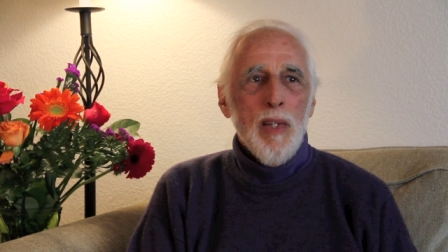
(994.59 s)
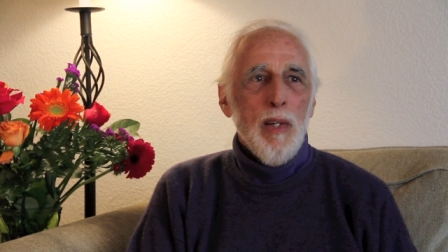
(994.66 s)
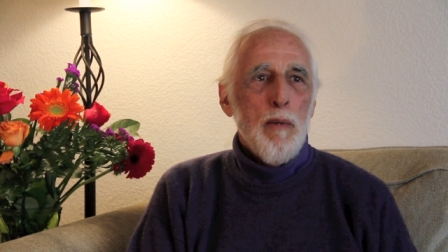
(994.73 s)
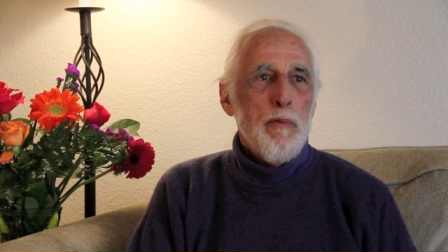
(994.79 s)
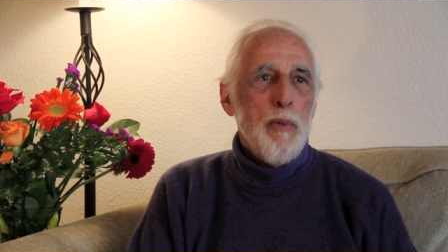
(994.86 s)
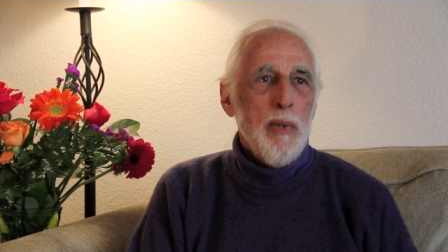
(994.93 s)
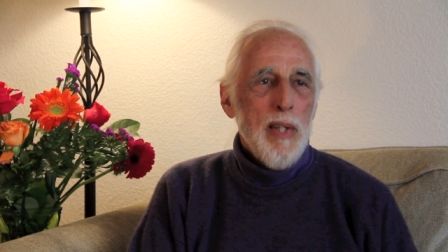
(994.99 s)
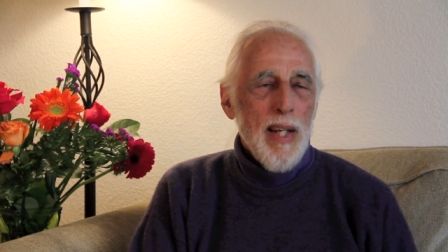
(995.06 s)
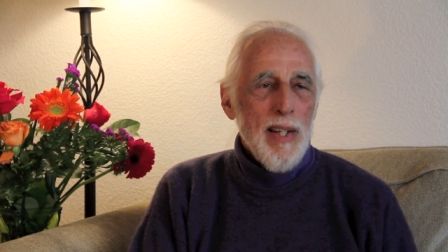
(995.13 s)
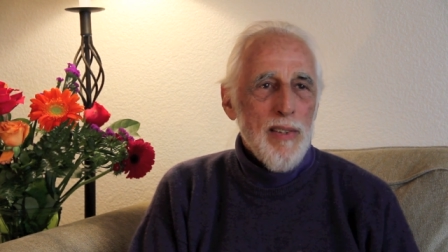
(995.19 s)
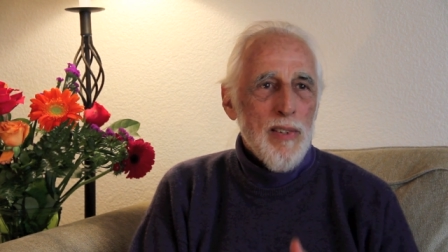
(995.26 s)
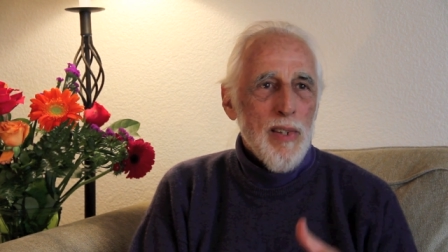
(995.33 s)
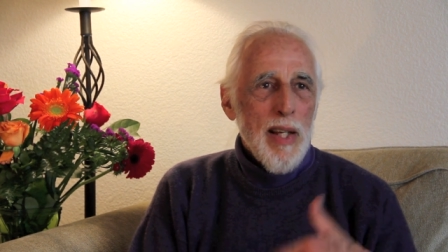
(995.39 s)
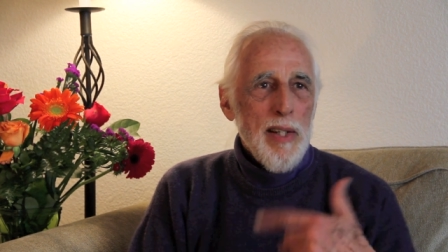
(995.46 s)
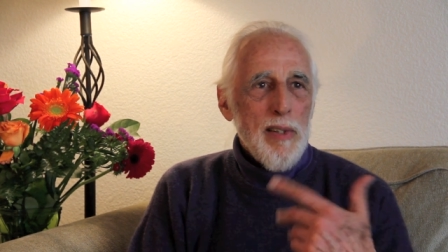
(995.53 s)
a few
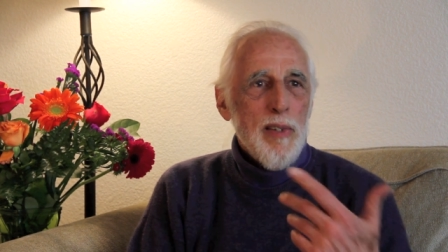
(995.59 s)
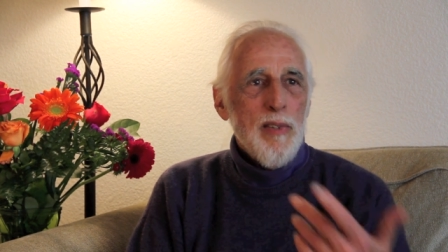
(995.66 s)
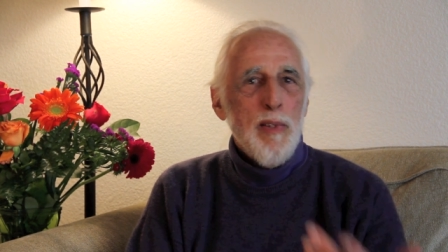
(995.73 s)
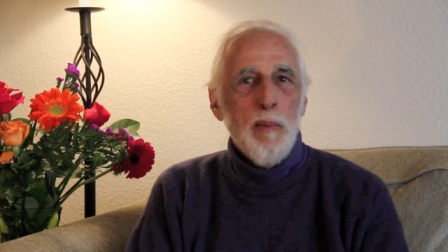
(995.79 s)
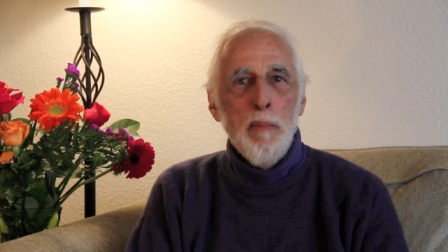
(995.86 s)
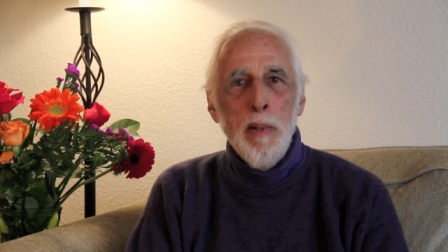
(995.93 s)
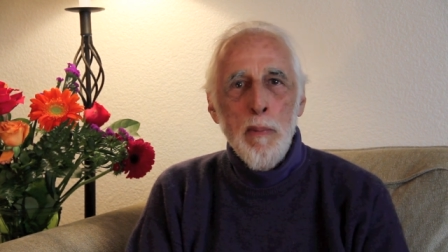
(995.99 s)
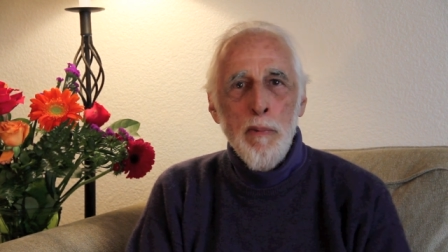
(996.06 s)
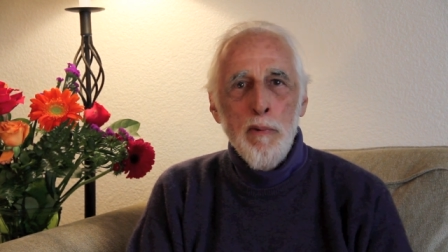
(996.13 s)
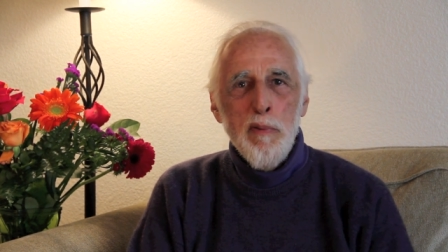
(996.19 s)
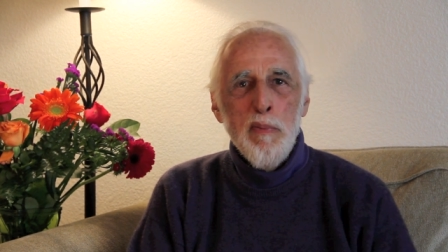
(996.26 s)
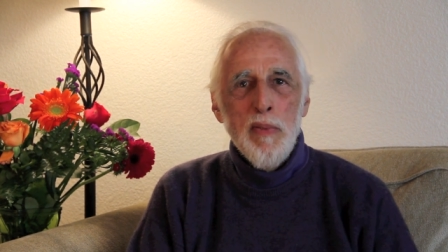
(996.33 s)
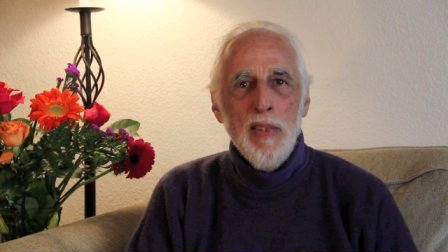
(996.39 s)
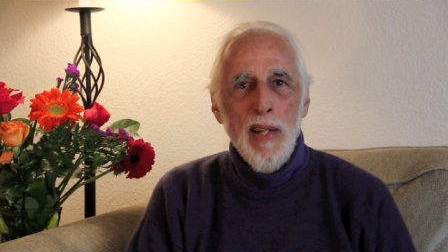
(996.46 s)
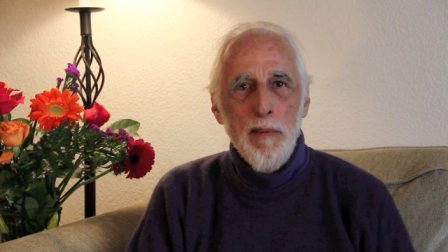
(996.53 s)
days later, some people
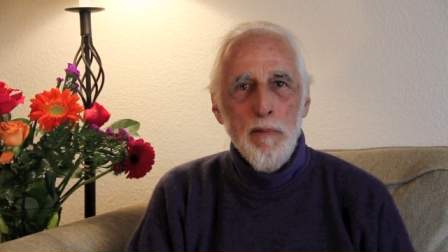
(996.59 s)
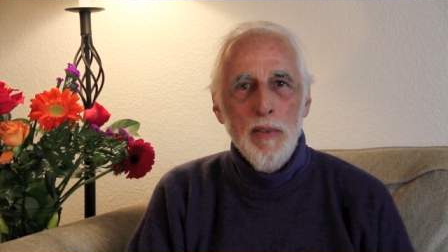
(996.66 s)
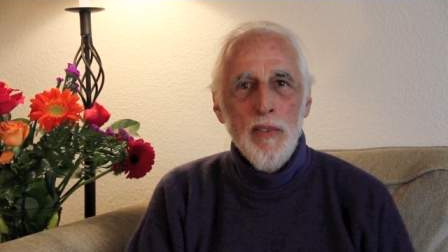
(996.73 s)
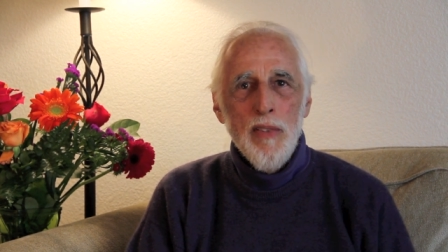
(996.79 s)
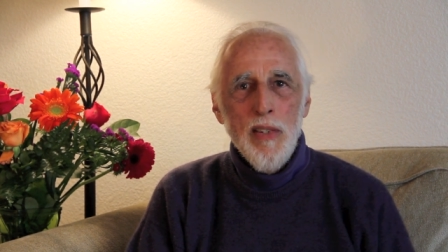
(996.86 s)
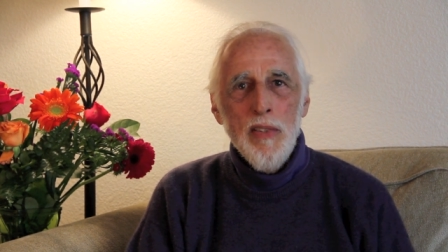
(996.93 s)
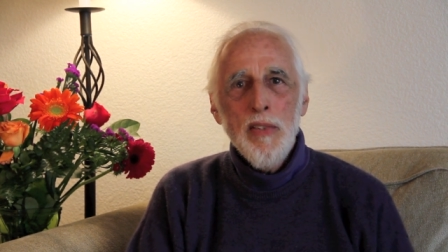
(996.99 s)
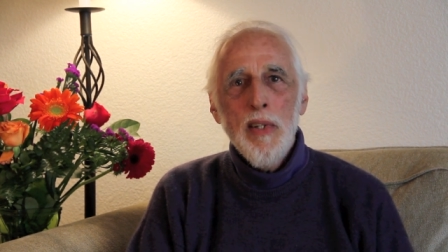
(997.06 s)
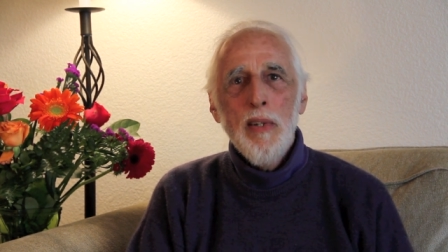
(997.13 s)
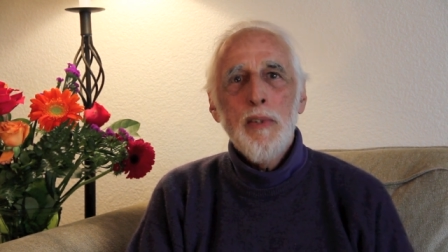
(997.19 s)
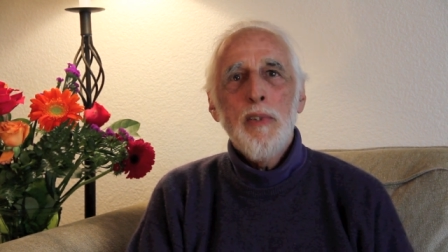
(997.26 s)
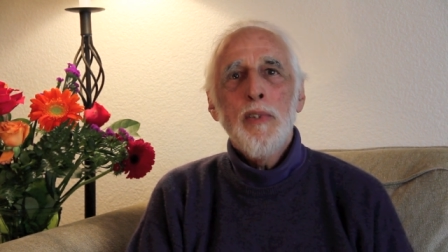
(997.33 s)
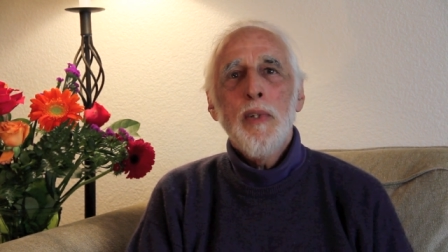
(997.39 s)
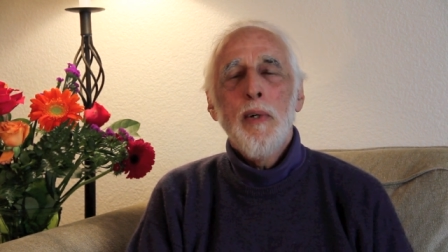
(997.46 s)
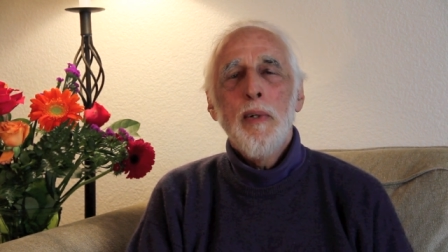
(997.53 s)
from San Francisco
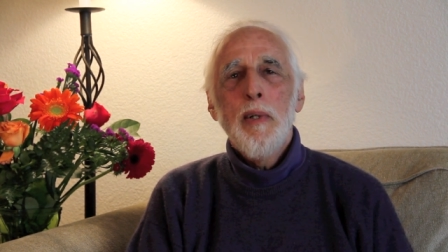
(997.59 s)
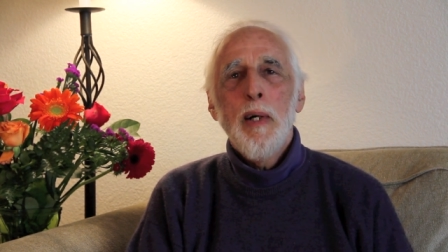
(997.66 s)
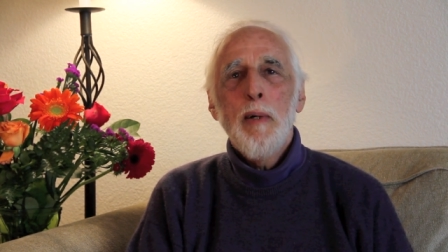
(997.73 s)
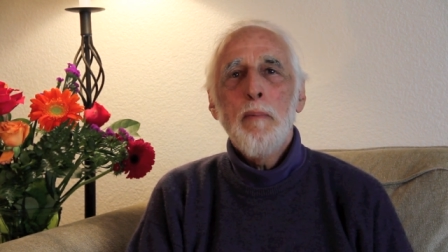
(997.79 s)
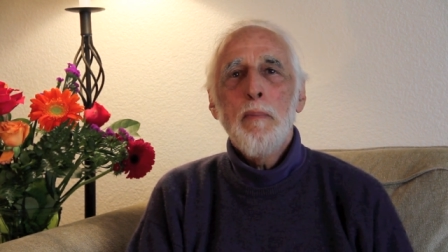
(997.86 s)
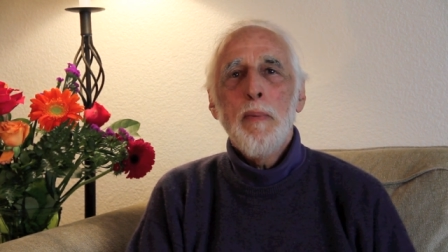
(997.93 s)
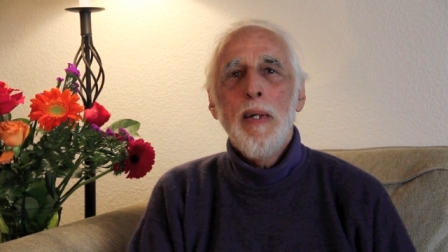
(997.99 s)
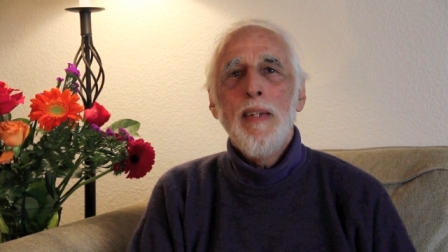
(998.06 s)
showed up,